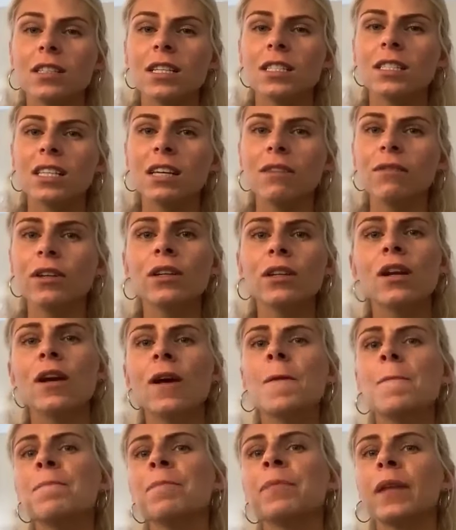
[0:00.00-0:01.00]
There's even
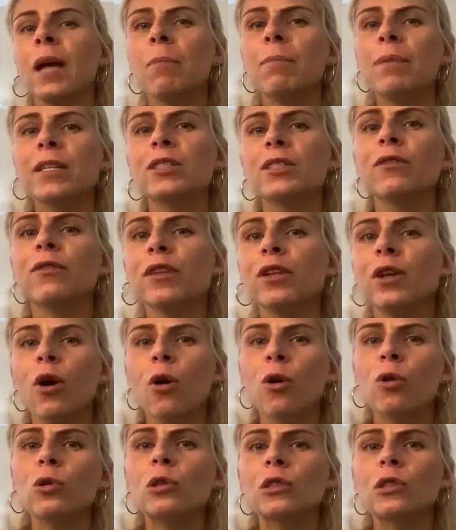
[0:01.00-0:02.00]
a bit of an
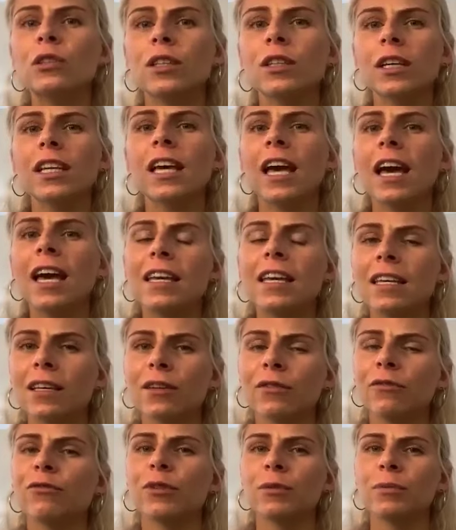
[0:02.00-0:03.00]
old cake
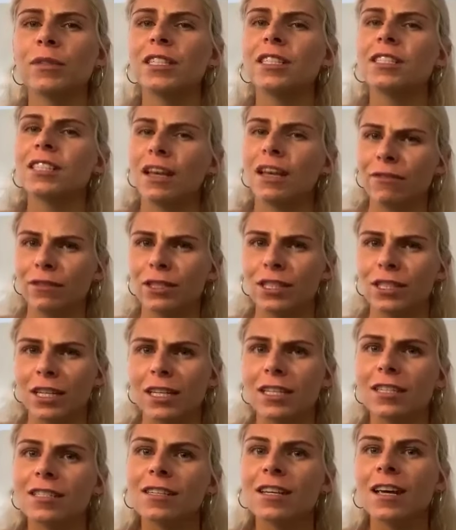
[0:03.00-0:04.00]
from the
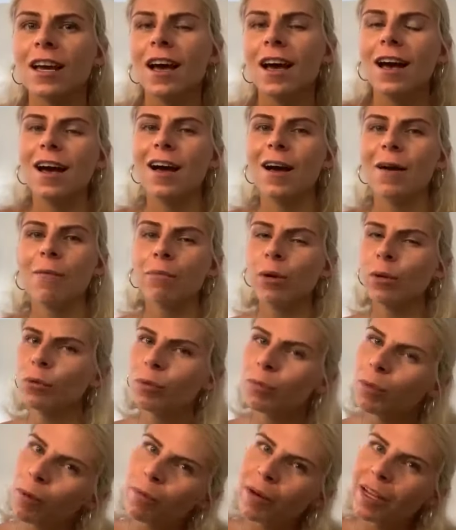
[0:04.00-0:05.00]
70s, but
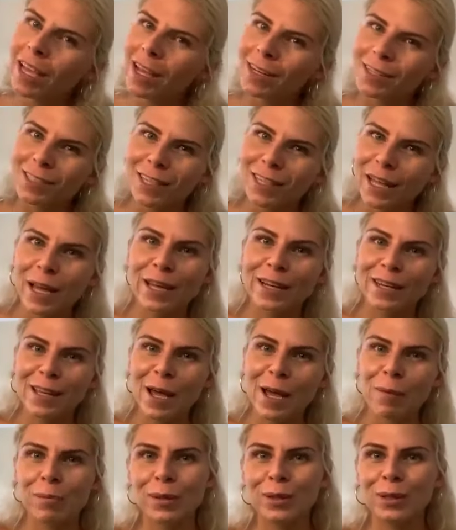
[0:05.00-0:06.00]
we'll probably get to that in the
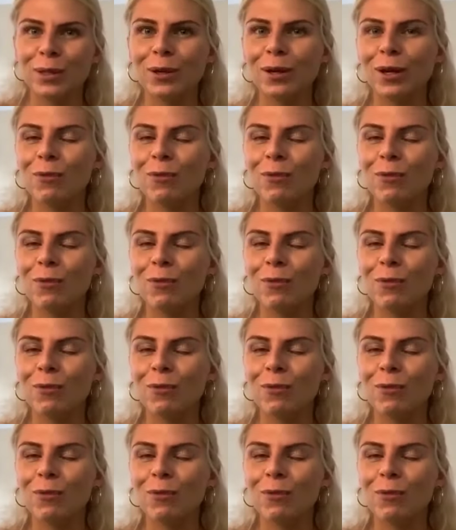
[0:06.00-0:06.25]
episode.